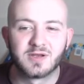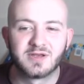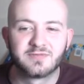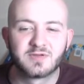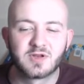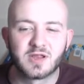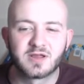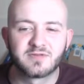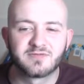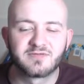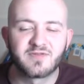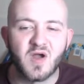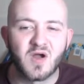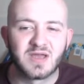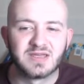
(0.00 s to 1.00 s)
If we've got like a
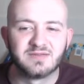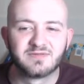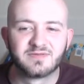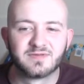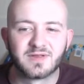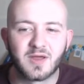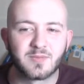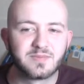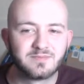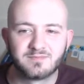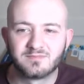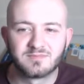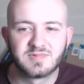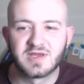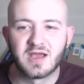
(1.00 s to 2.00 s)
5, I'll
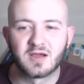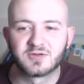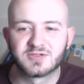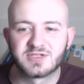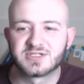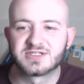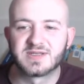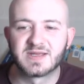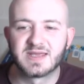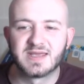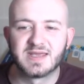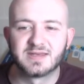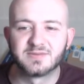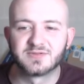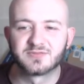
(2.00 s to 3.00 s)
just stick it
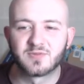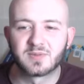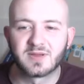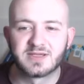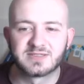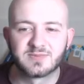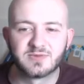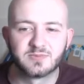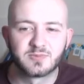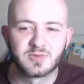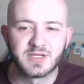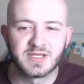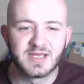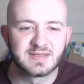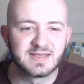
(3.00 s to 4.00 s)
in as a replacement when
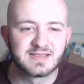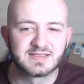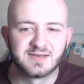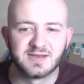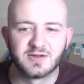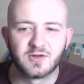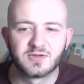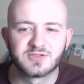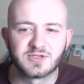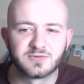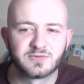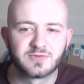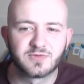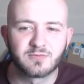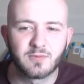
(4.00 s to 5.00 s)
I get Destiny Knot. So
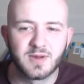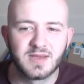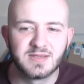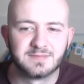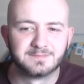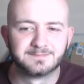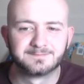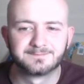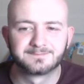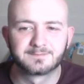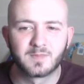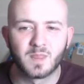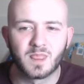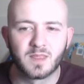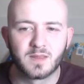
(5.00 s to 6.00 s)
3,
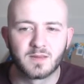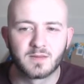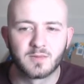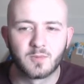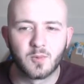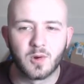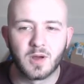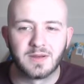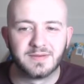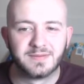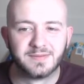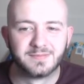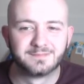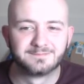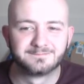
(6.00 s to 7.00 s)
1,
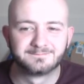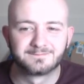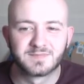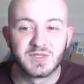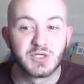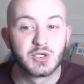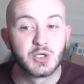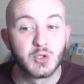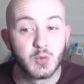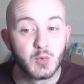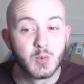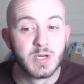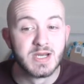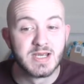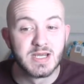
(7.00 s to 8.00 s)

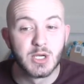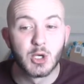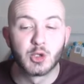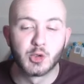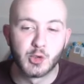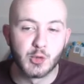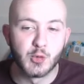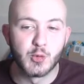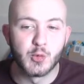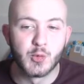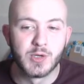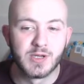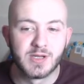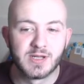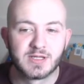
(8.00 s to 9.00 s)
2, 2.
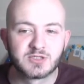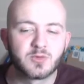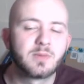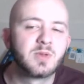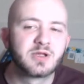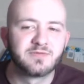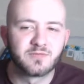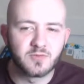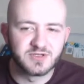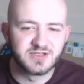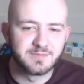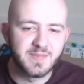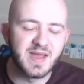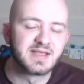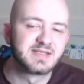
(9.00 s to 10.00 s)
So what I'm looking for is the
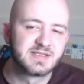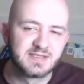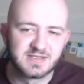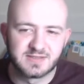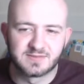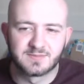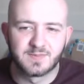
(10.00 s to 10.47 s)
bests.